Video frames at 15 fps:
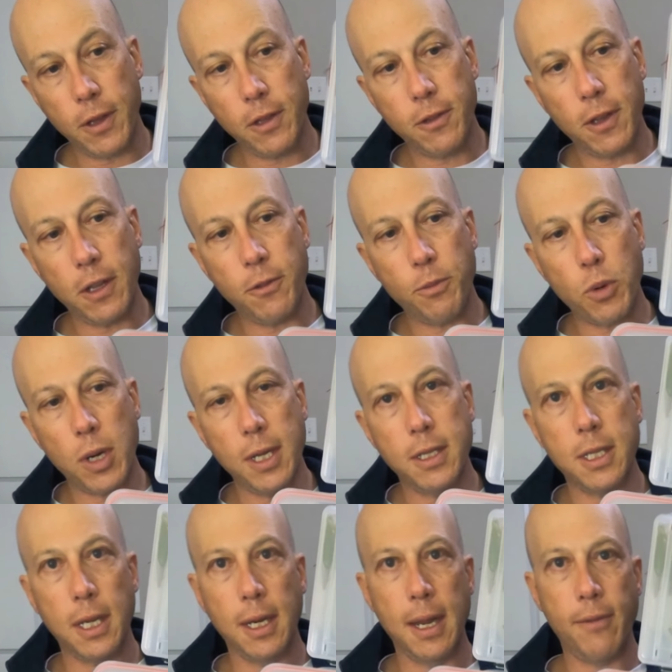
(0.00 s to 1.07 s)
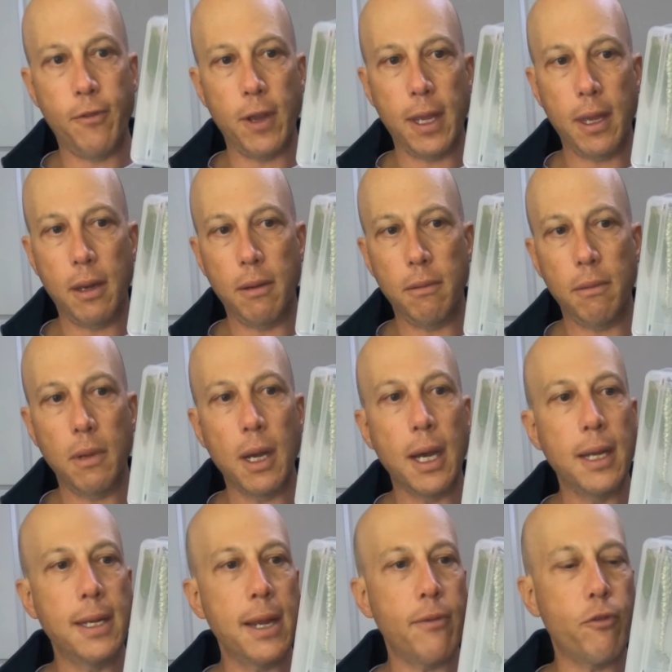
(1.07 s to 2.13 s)
It's pretty significant
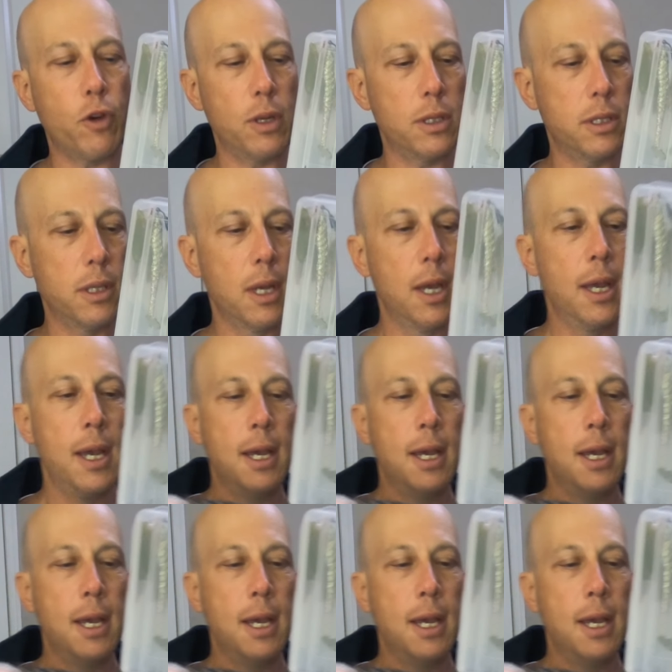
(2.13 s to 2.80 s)
difference.